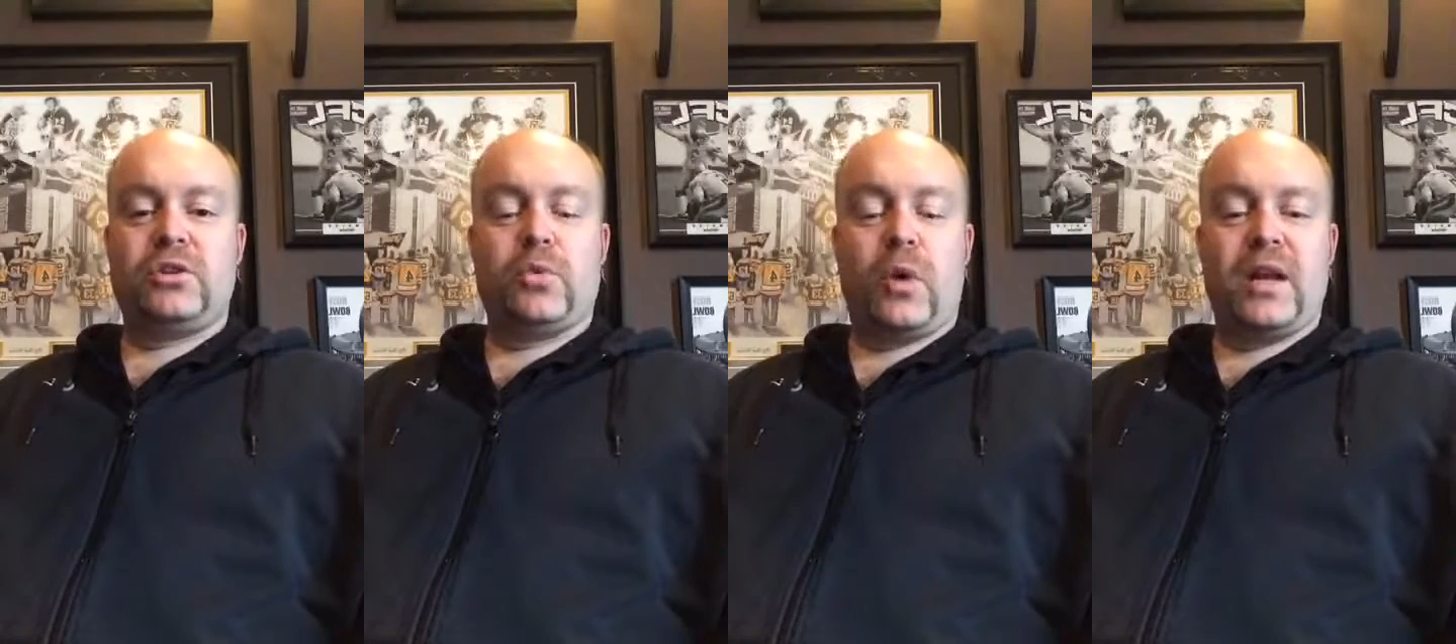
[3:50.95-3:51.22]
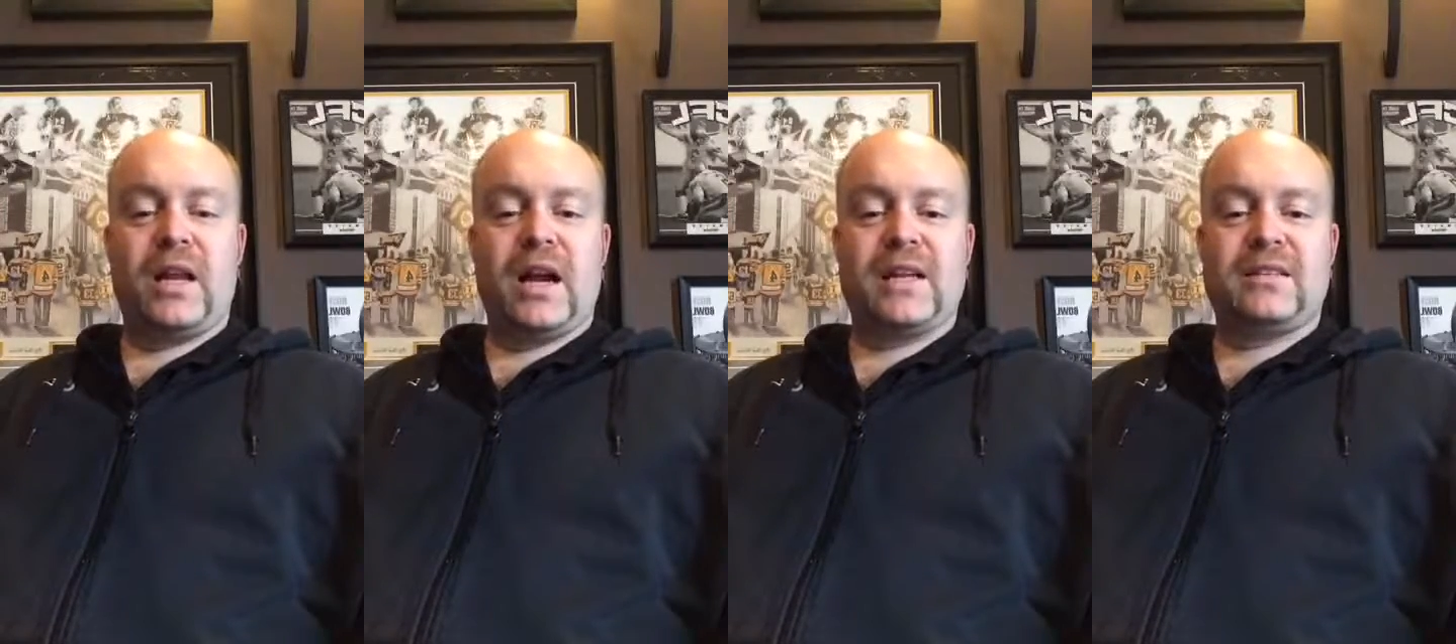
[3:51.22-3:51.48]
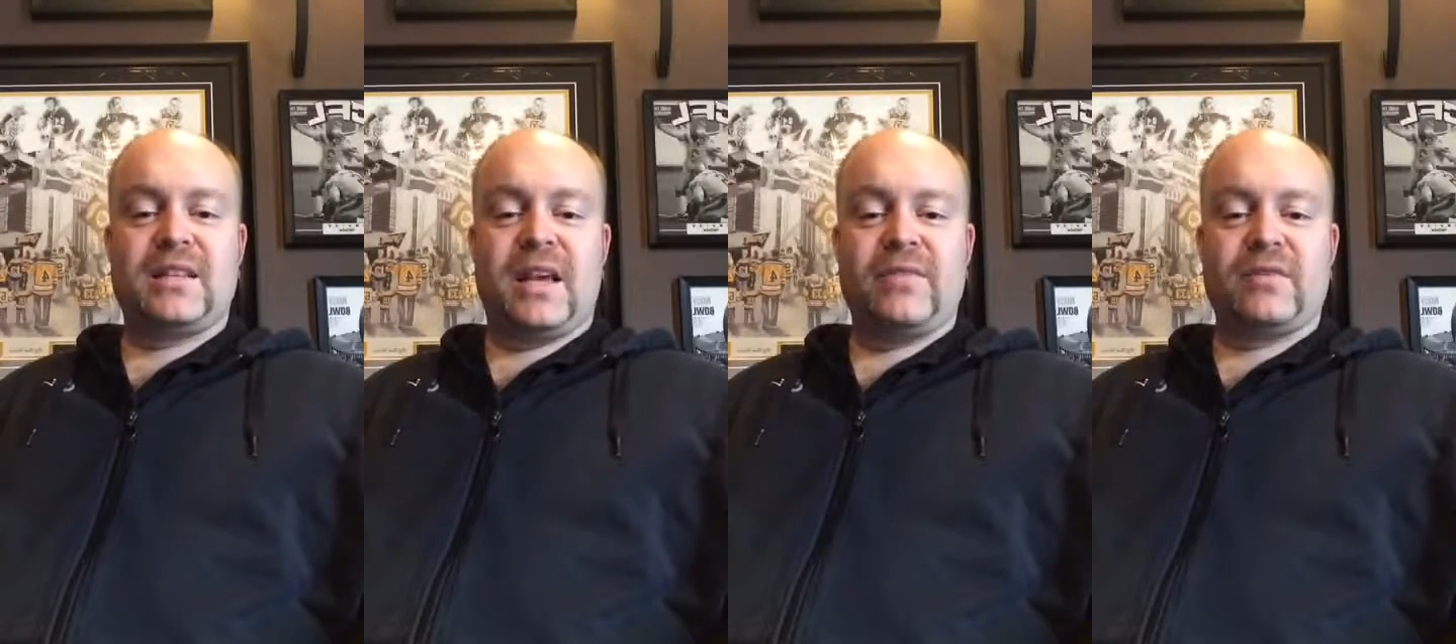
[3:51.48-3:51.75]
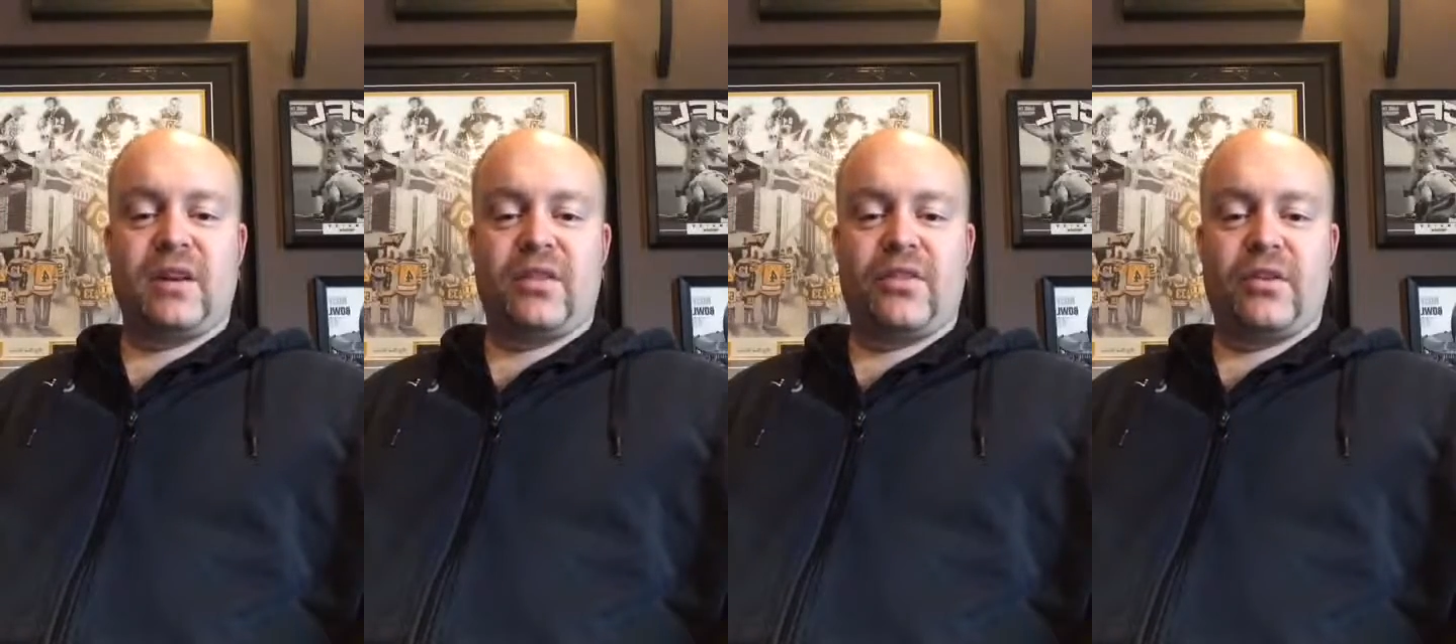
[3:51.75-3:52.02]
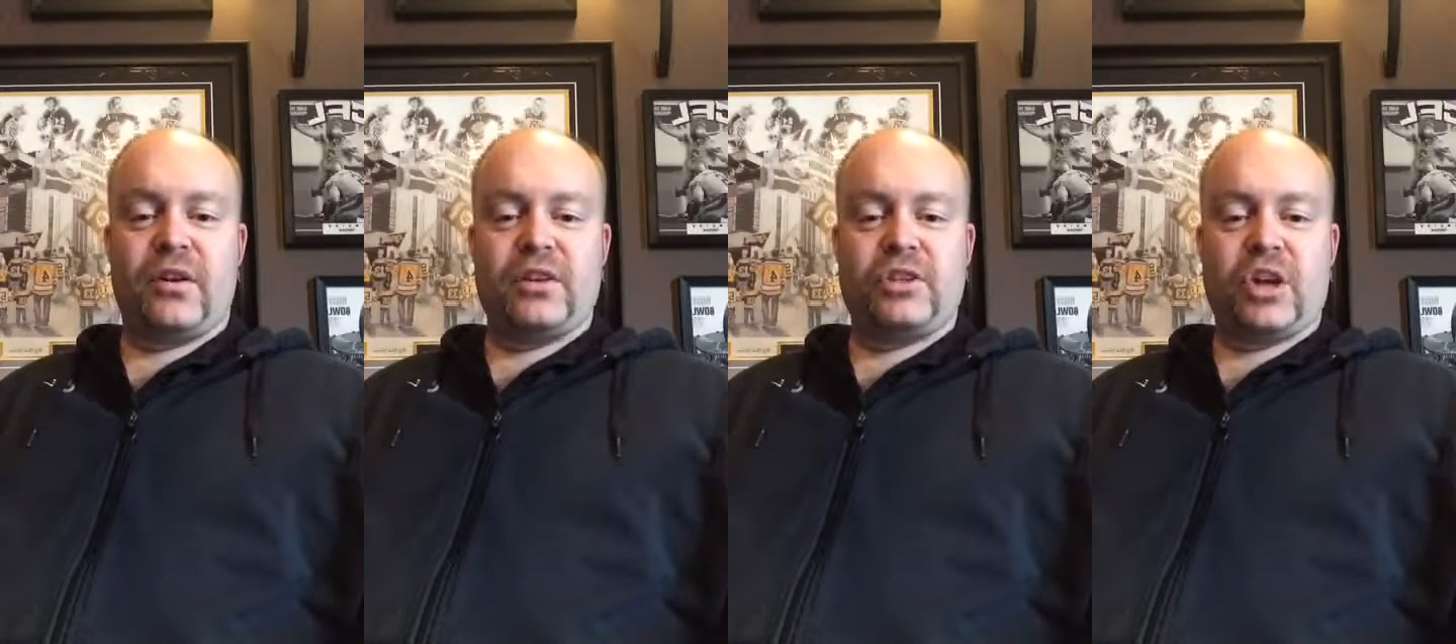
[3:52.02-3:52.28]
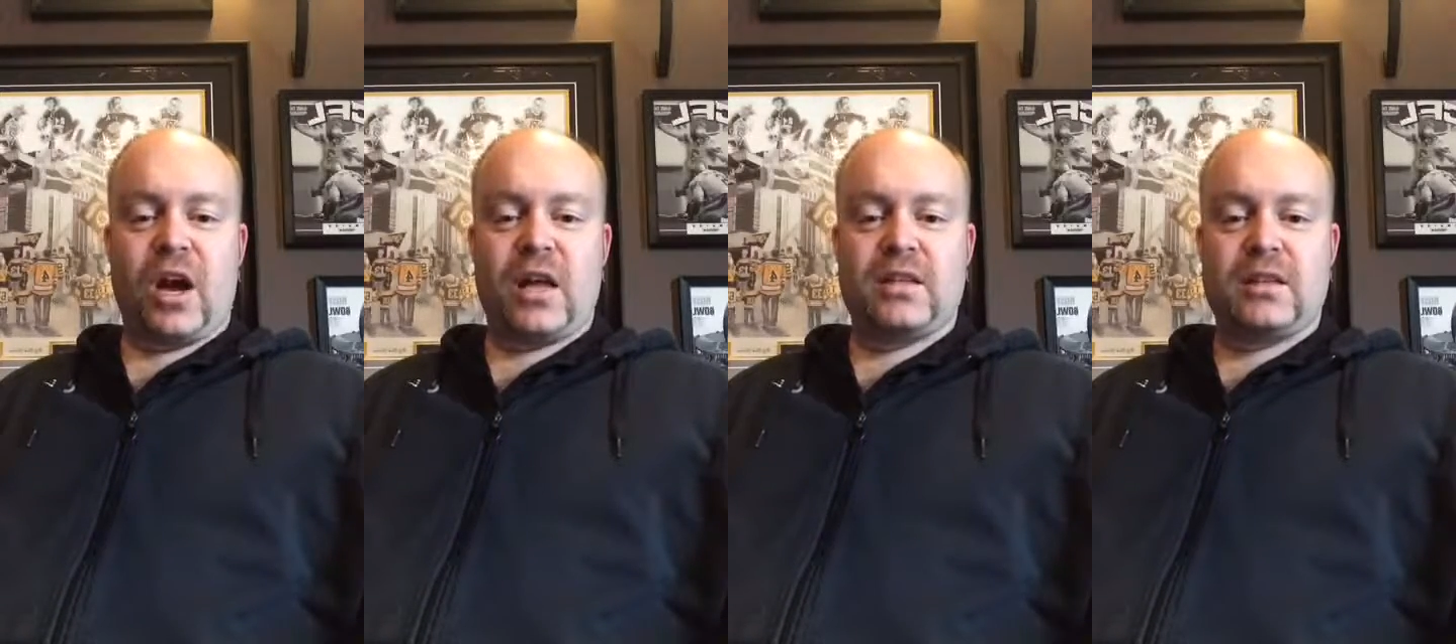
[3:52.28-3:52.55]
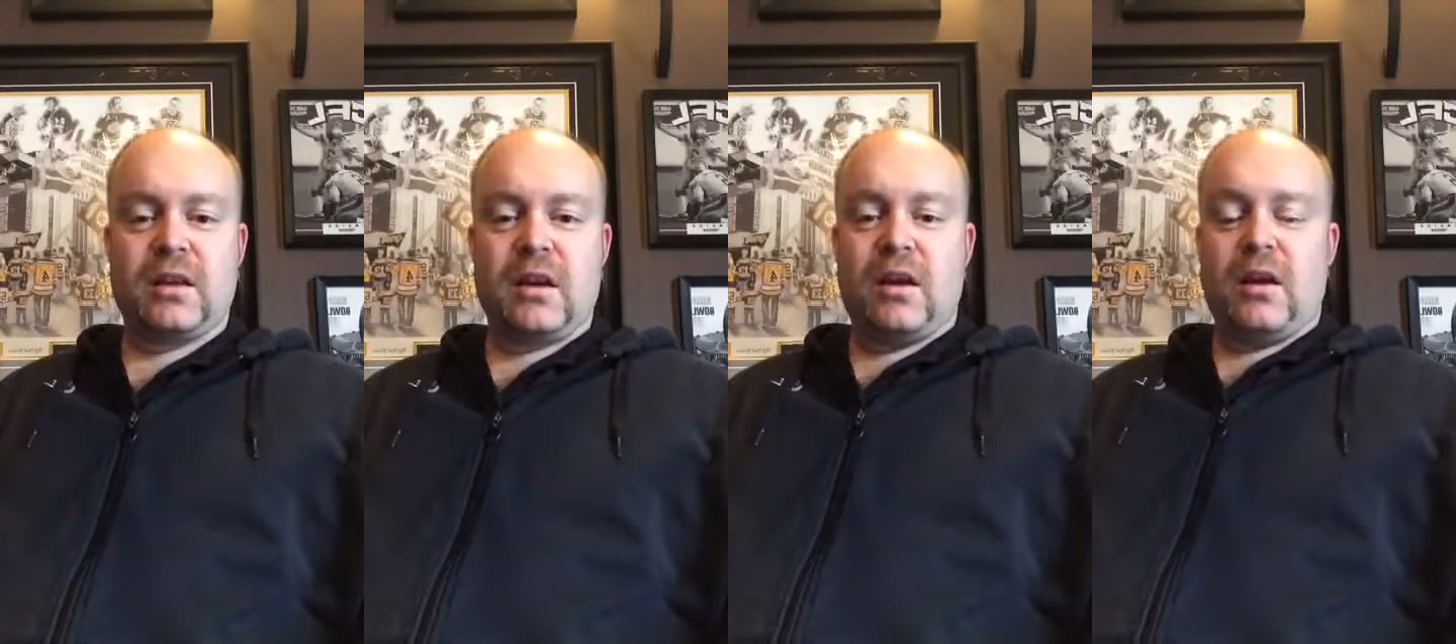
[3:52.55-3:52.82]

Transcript: 29 saves out of 30 shots.